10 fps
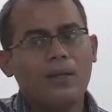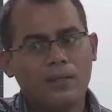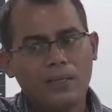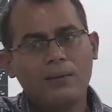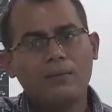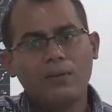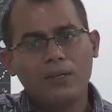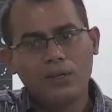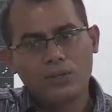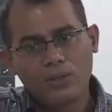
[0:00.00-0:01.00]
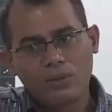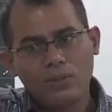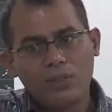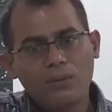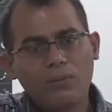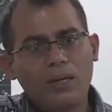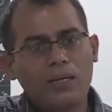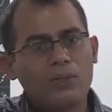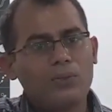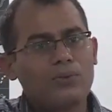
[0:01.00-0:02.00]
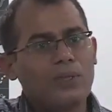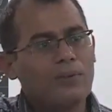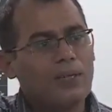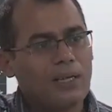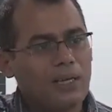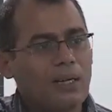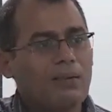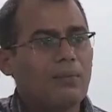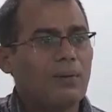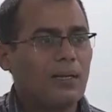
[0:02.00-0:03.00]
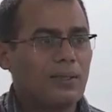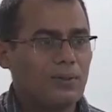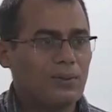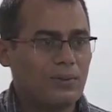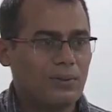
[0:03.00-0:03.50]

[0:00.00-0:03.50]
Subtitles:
Then when you are talking about the plateaus, we have Deccan Lava Plateau.